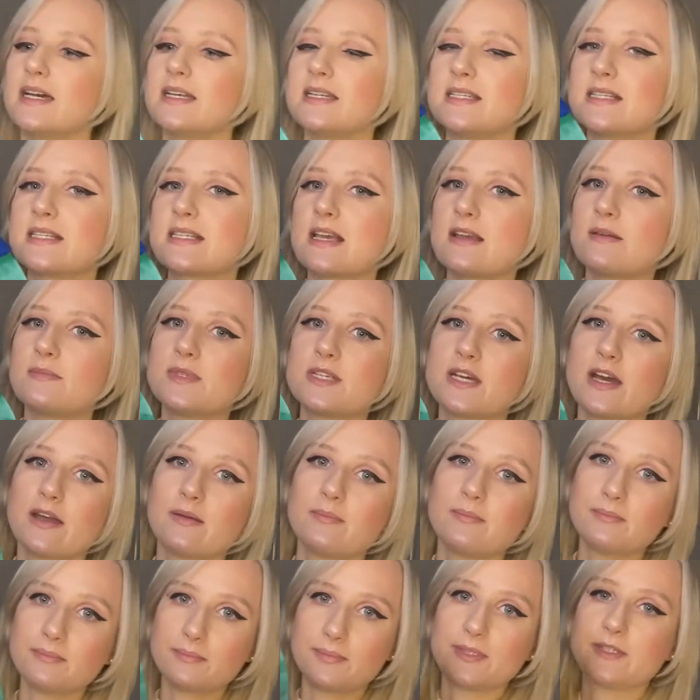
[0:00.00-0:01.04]
at the same
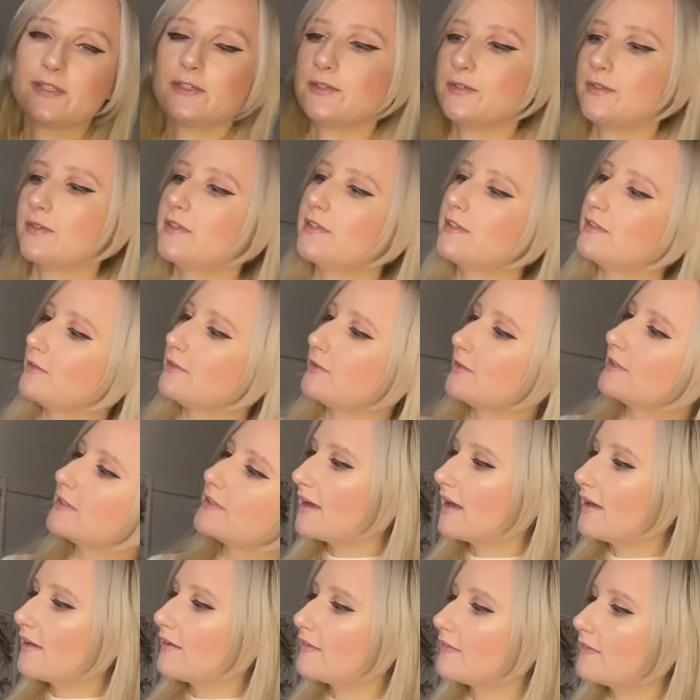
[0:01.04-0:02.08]
time blue look.
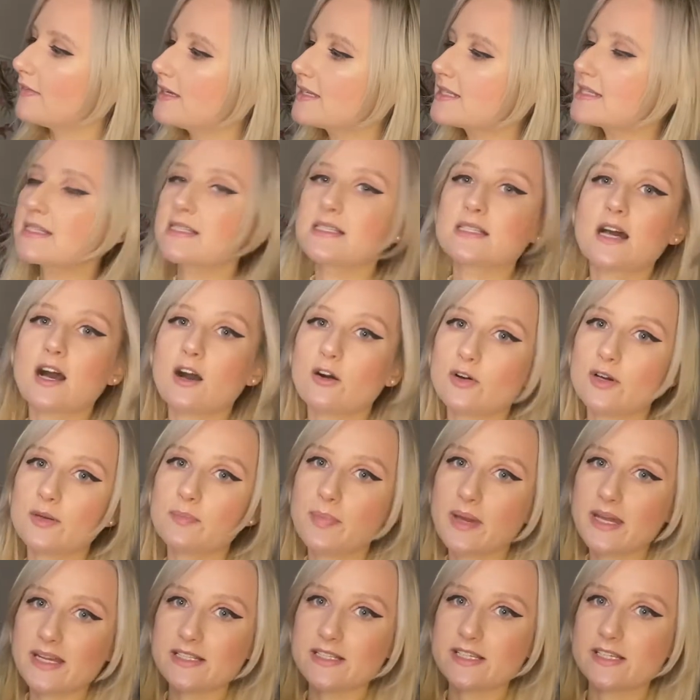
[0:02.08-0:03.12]
And this is how I
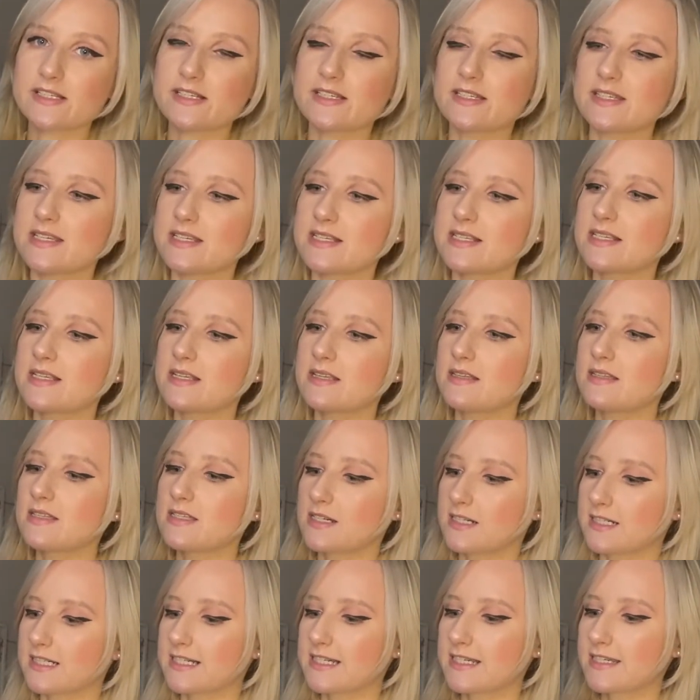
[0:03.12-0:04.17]
painted this
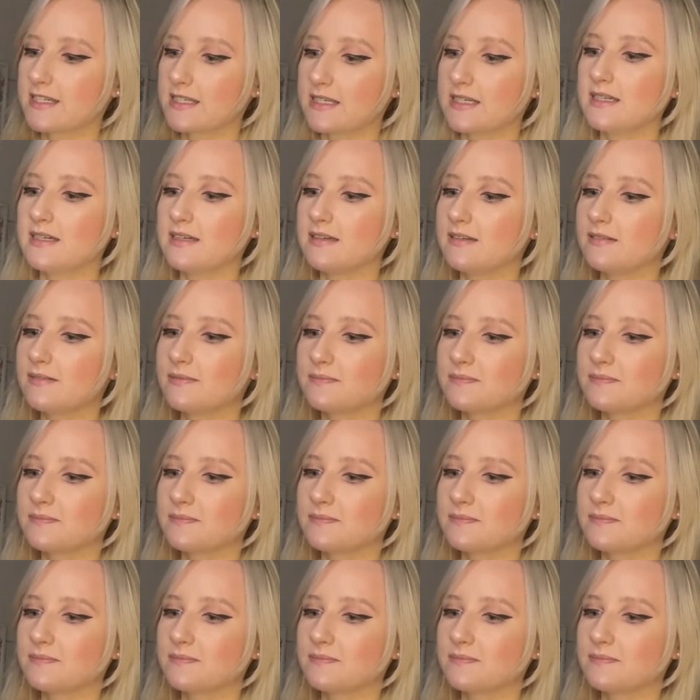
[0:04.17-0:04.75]
entire thing